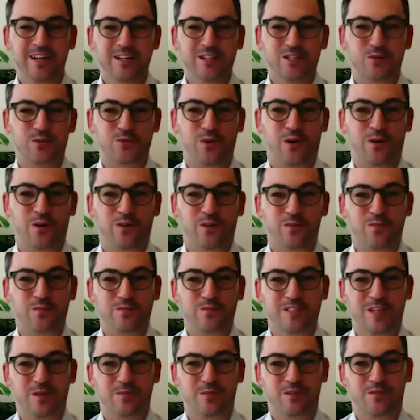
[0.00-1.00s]
welcome
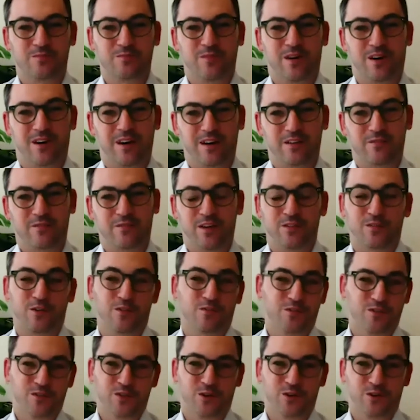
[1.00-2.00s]
some of my favourite
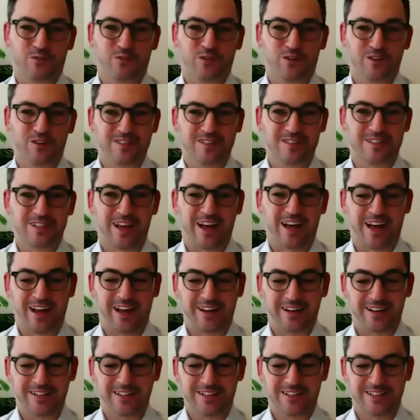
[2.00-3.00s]
photographers
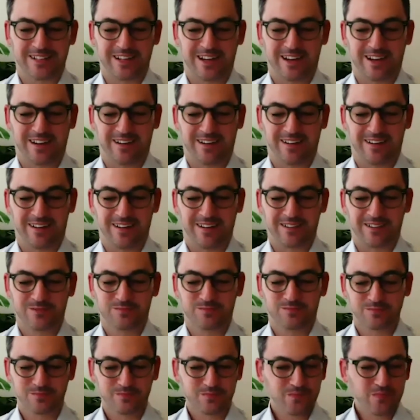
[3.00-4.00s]
and
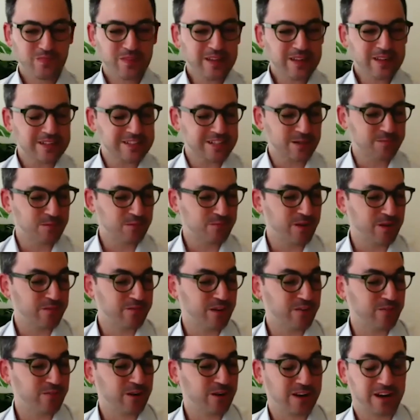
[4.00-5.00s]
some of my
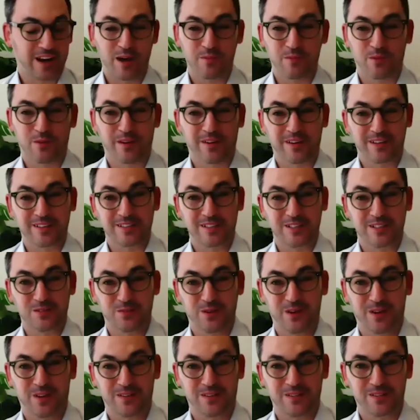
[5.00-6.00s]
favourite collaborators as
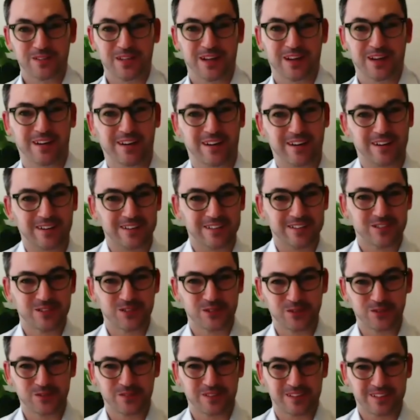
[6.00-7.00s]
well
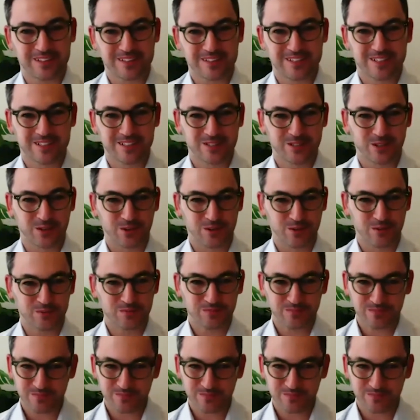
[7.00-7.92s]
to this. So,